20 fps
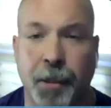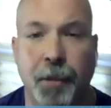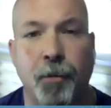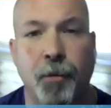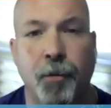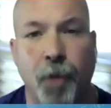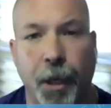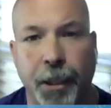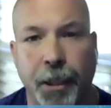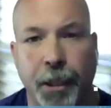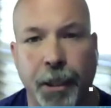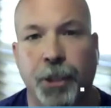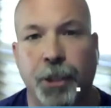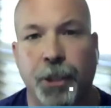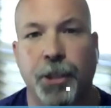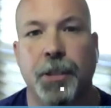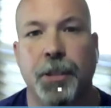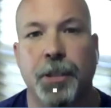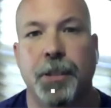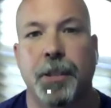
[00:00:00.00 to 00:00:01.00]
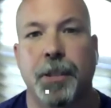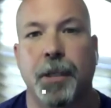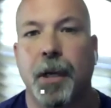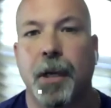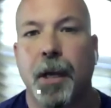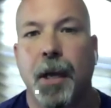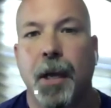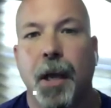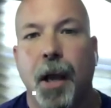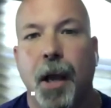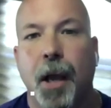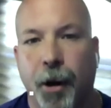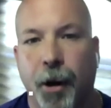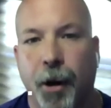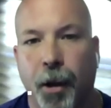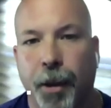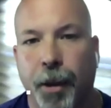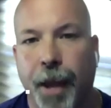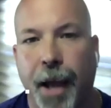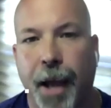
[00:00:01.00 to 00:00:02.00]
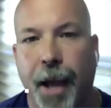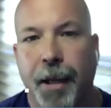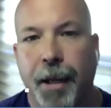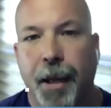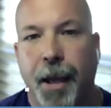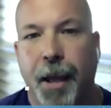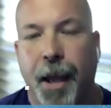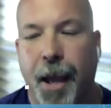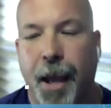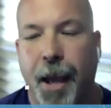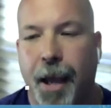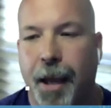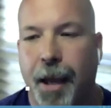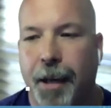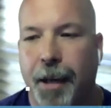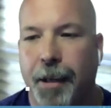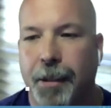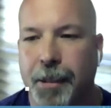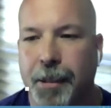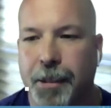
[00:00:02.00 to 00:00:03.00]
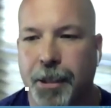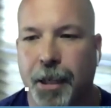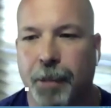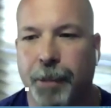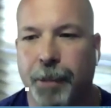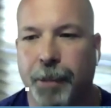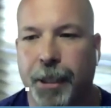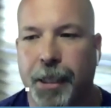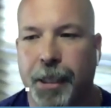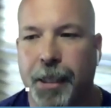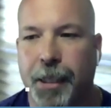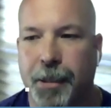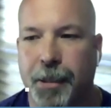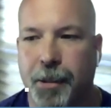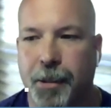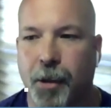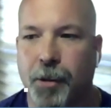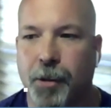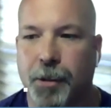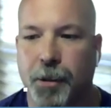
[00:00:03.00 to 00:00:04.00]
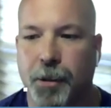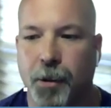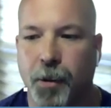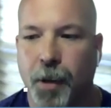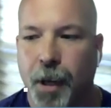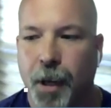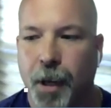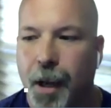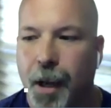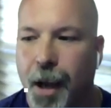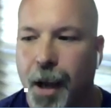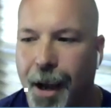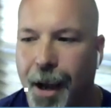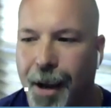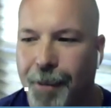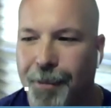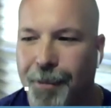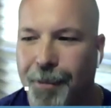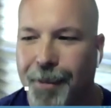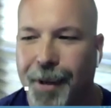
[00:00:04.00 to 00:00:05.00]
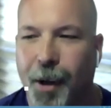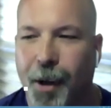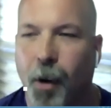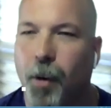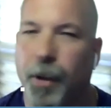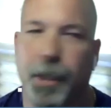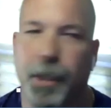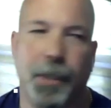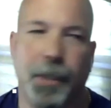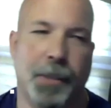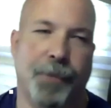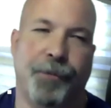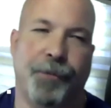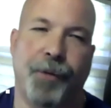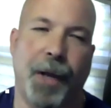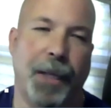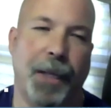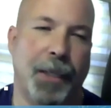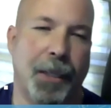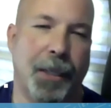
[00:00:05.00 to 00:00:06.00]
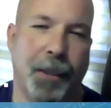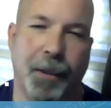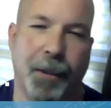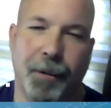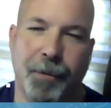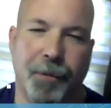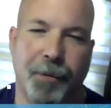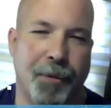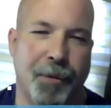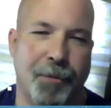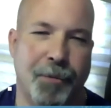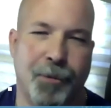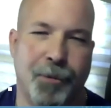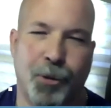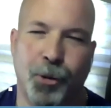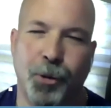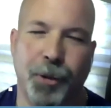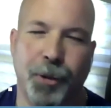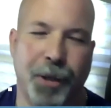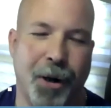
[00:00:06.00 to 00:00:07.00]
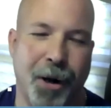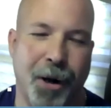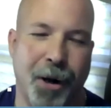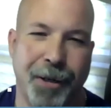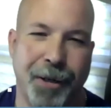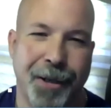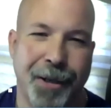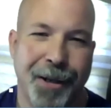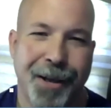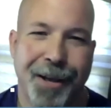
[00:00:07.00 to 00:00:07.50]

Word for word: drug addictions uh, and all that. And this gentleman, he is also, um, he, oh, a Viking, true at heart.